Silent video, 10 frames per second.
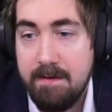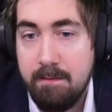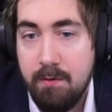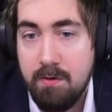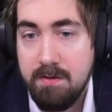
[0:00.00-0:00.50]

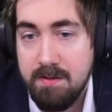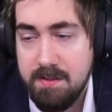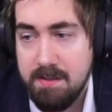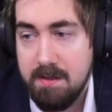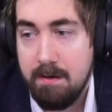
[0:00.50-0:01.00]

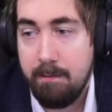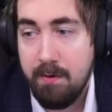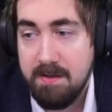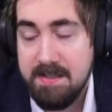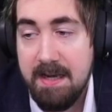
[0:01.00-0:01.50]
balls
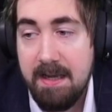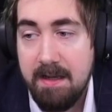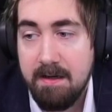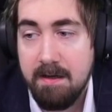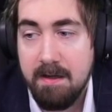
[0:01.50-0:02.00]
per
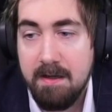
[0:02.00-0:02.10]
second.